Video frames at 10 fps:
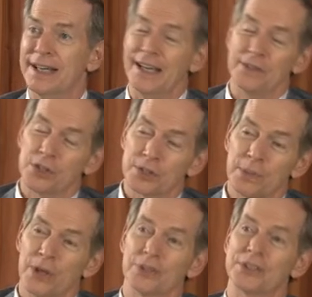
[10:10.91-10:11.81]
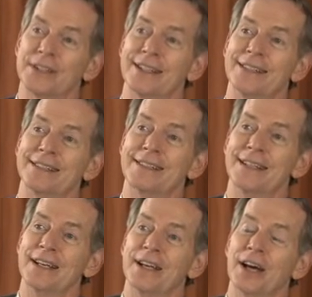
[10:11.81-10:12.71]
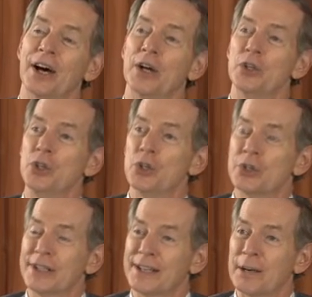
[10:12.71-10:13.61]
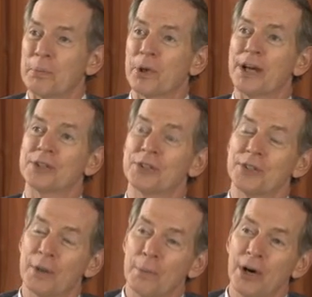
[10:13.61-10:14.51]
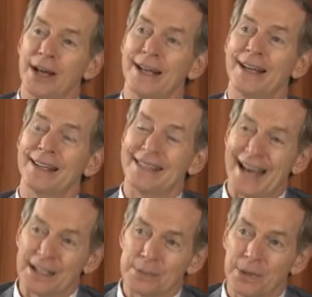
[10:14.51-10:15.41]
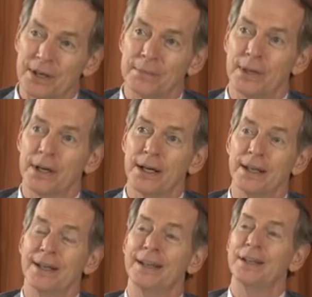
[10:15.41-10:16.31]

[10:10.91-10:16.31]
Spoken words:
even small cities, using their pressure, their money, taxpayer money,